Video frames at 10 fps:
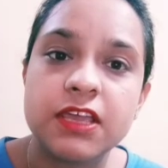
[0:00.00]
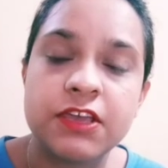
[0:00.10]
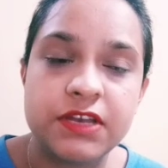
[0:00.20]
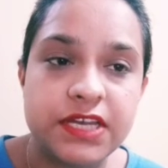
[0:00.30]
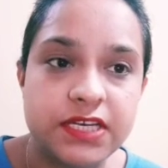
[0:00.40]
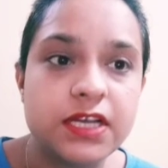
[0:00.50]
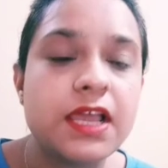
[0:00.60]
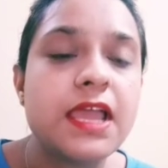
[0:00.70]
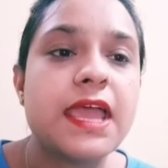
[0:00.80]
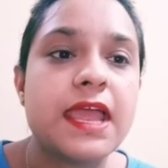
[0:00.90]
created,
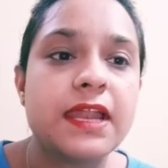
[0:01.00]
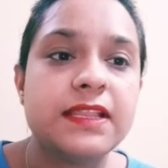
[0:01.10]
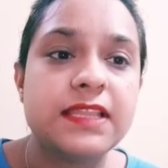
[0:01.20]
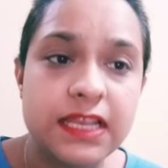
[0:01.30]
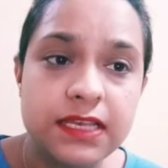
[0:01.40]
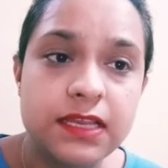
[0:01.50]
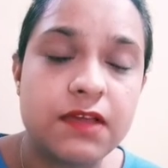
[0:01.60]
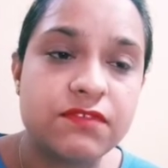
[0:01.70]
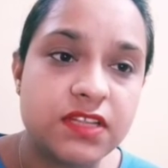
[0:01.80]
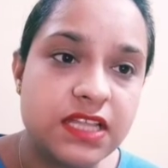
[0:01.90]
and then
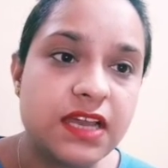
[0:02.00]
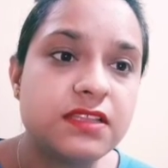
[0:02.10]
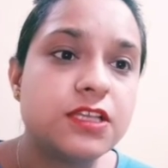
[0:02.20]
after that